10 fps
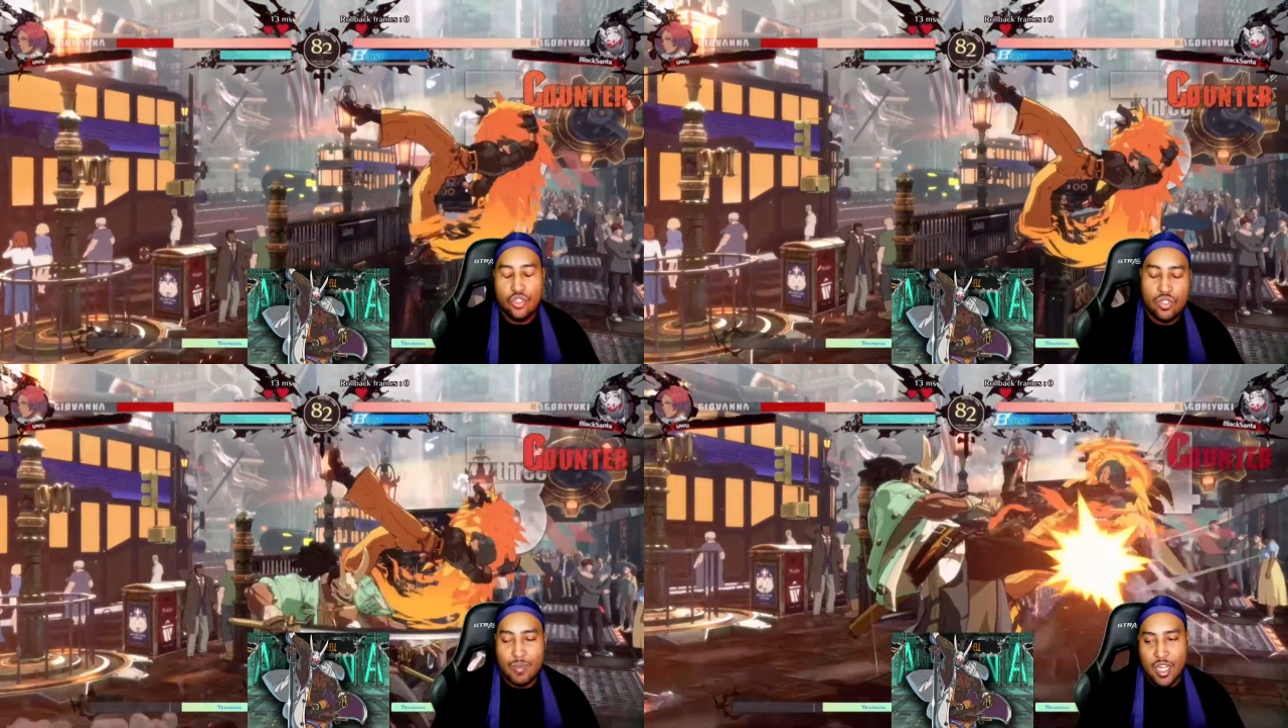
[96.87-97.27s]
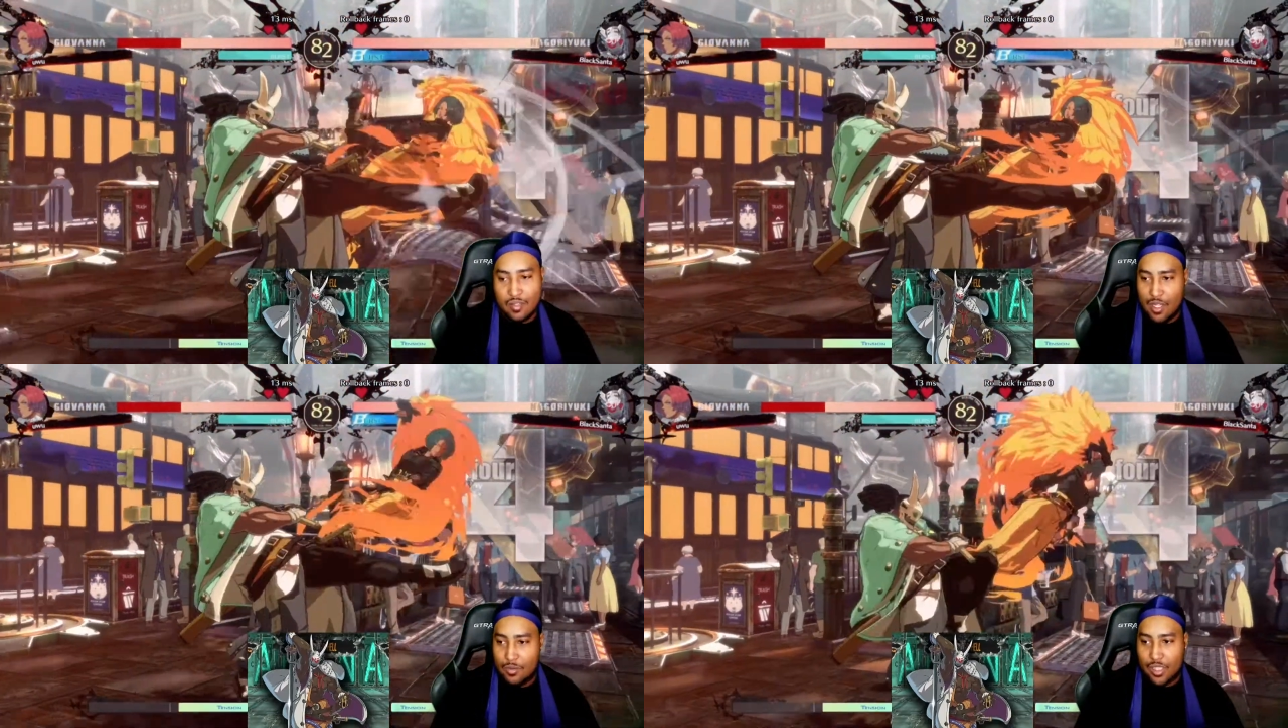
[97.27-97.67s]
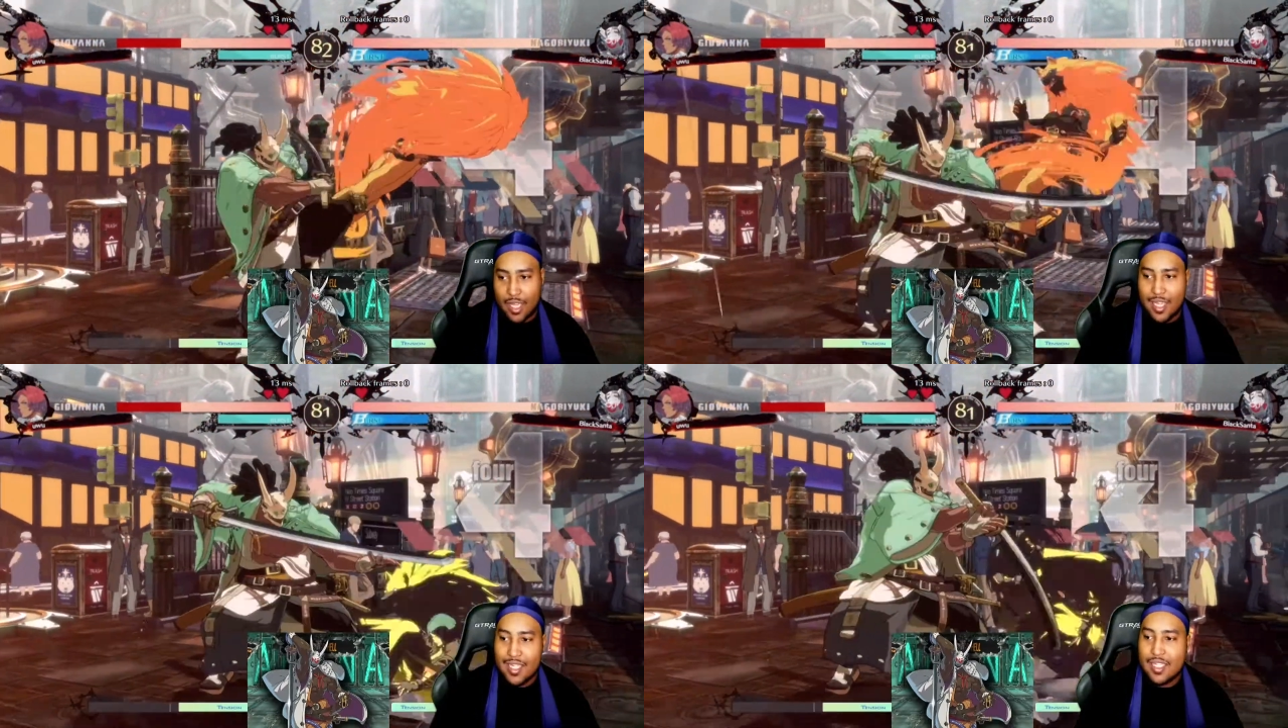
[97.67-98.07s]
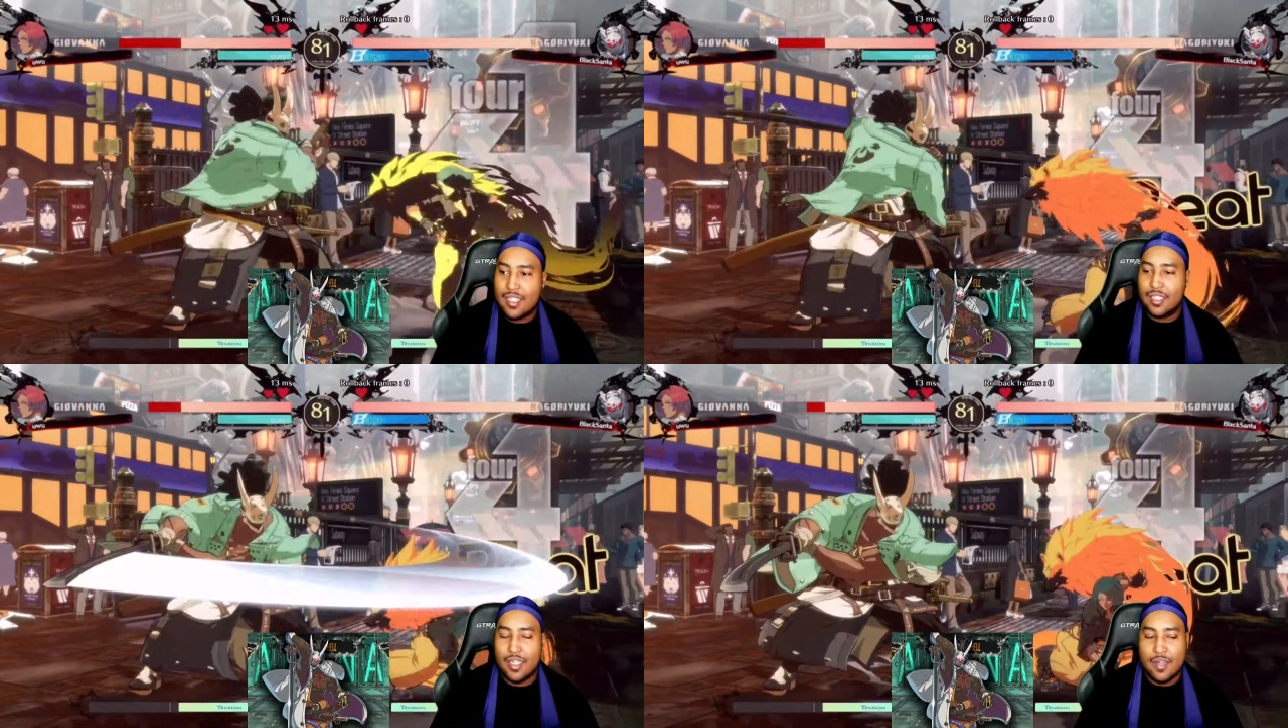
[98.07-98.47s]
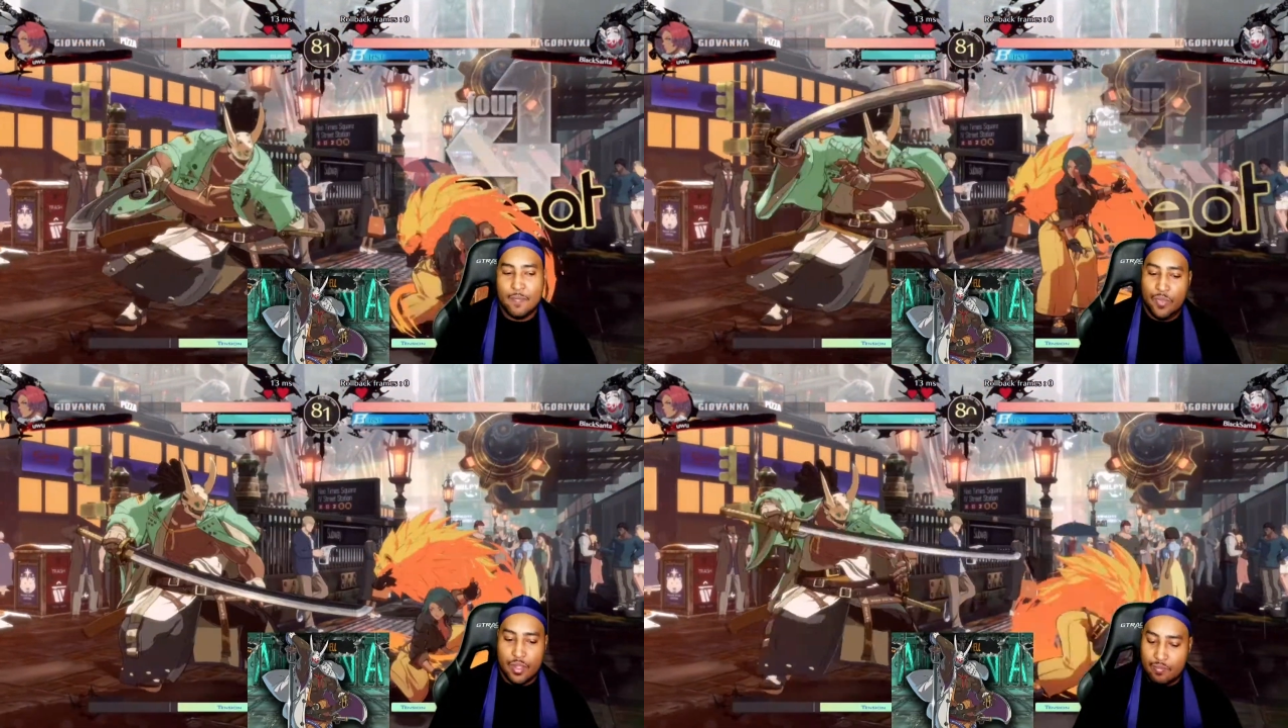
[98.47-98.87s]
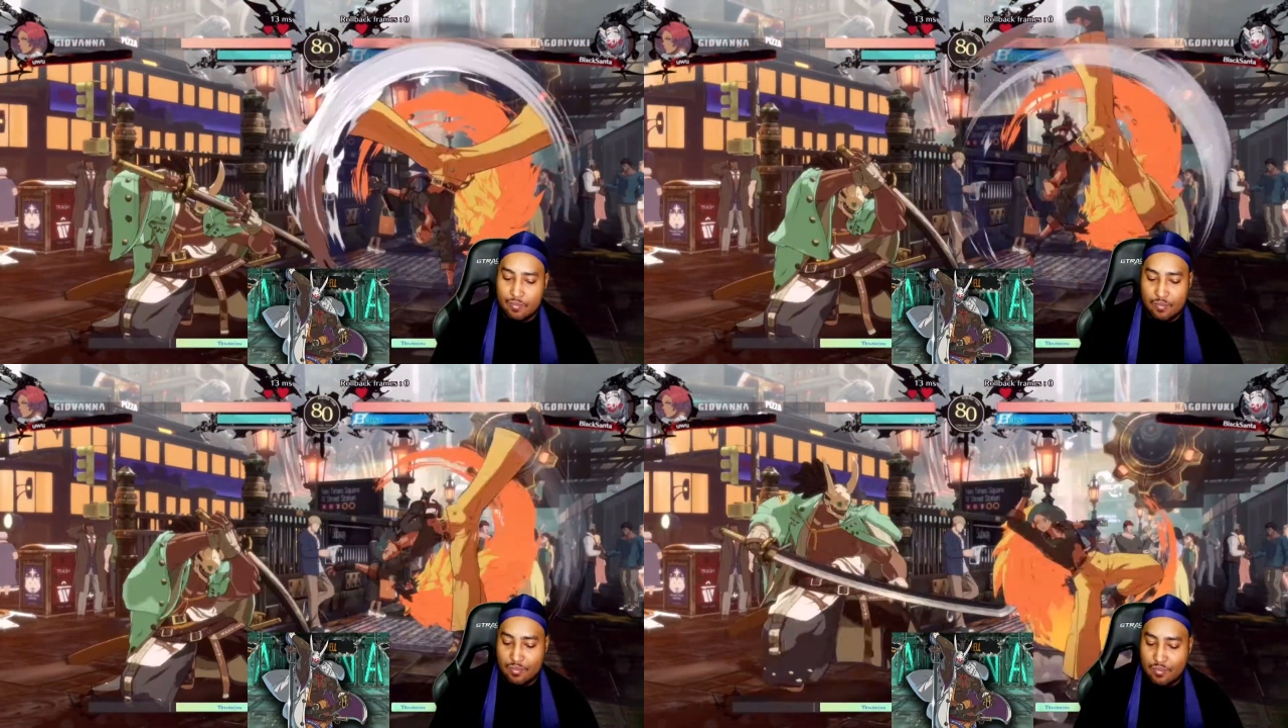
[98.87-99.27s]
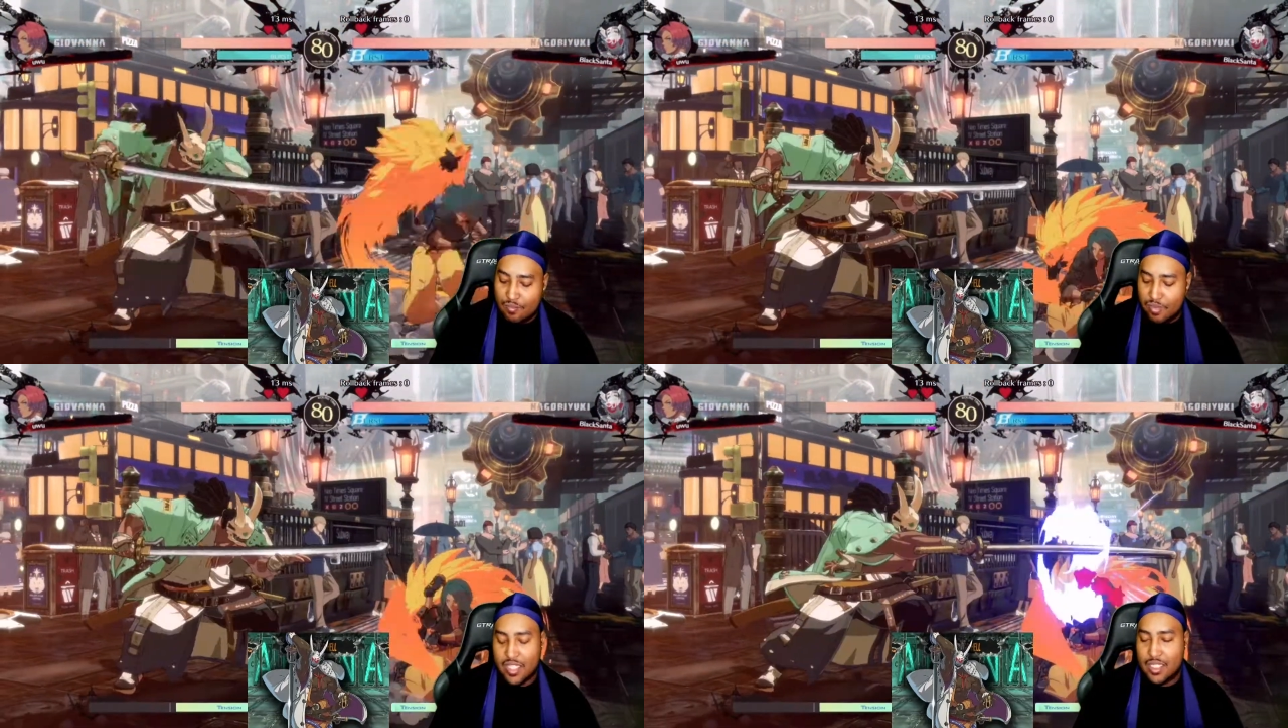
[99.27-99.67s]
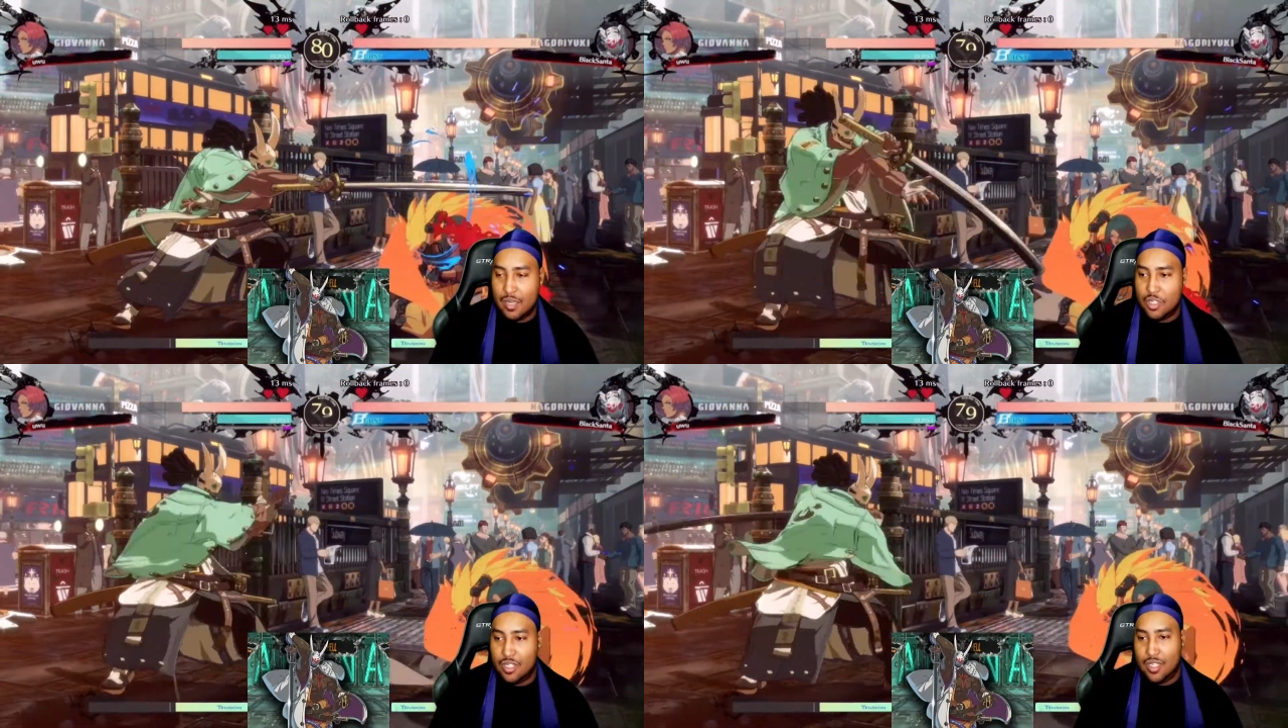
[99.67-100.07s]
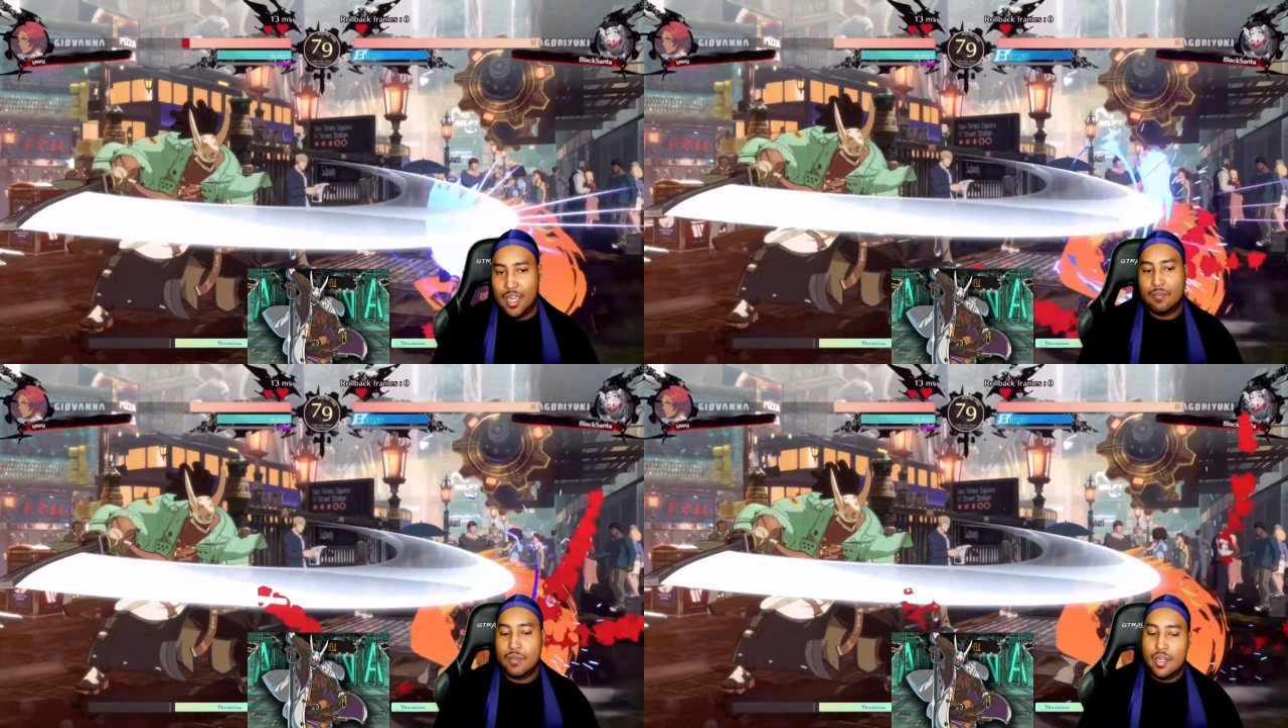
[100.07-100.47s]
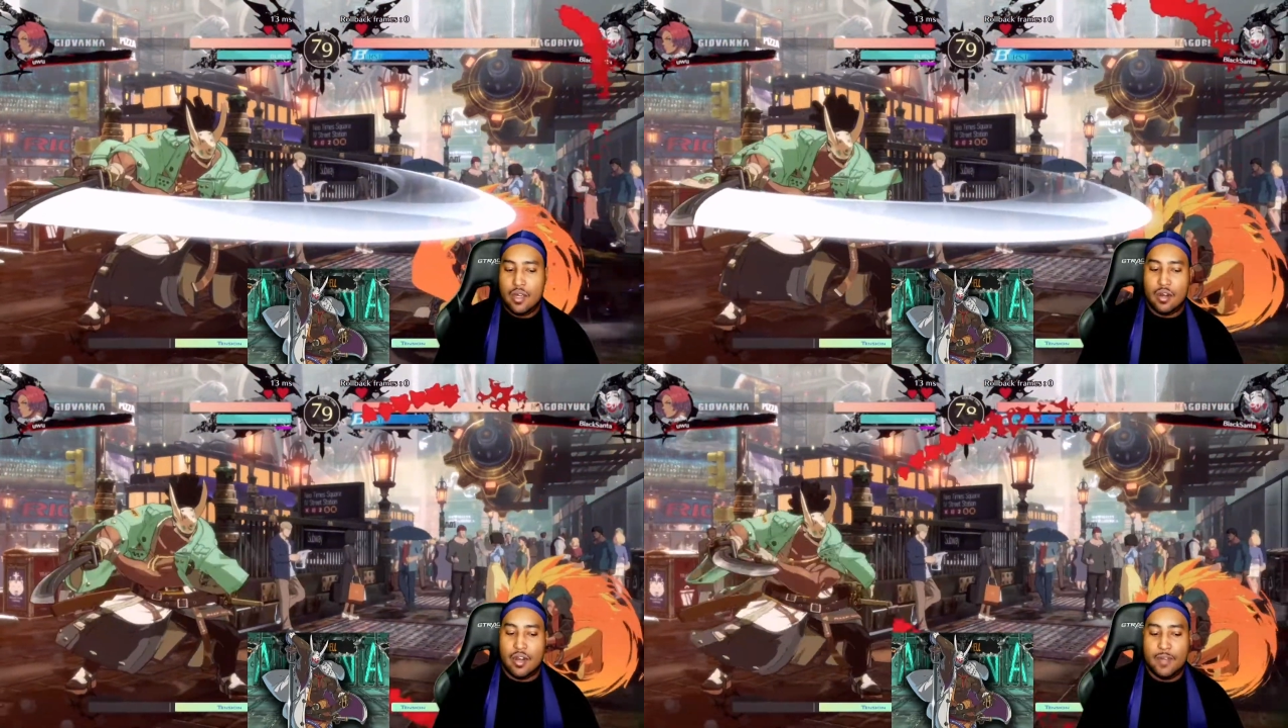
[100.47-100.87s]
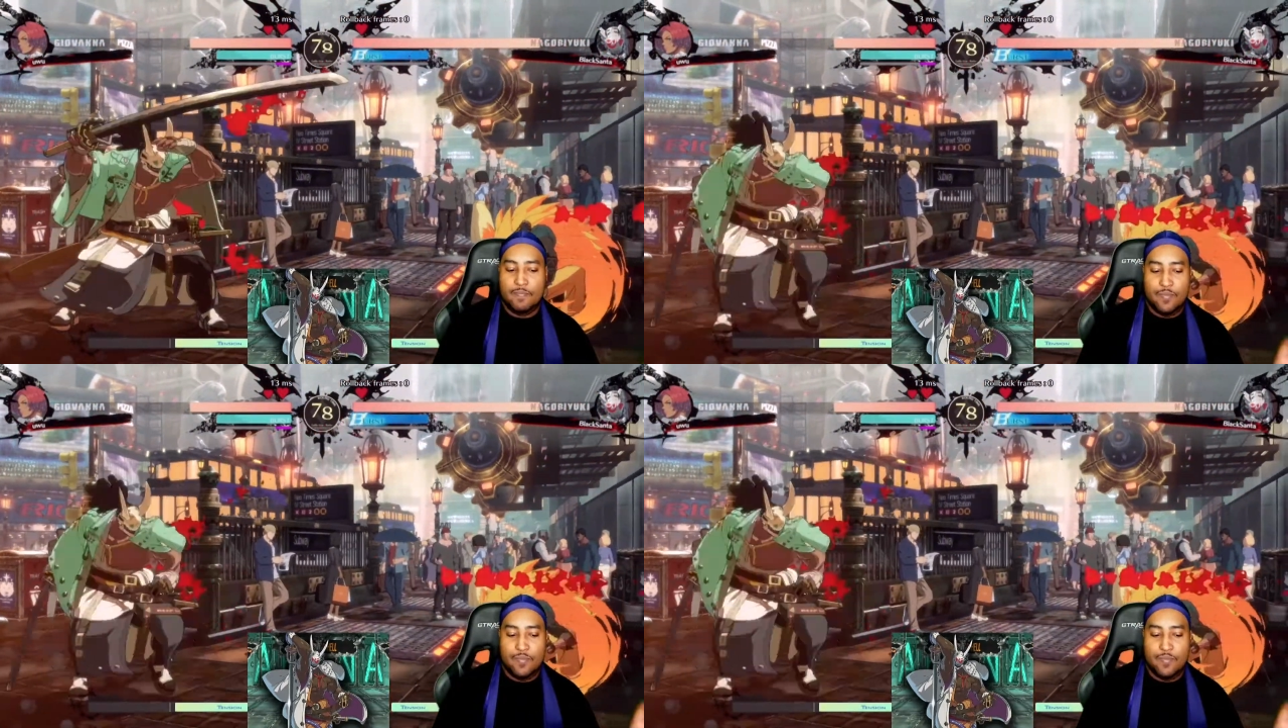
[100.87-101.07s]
amounts of damage, like easily the best damage in the game, all right?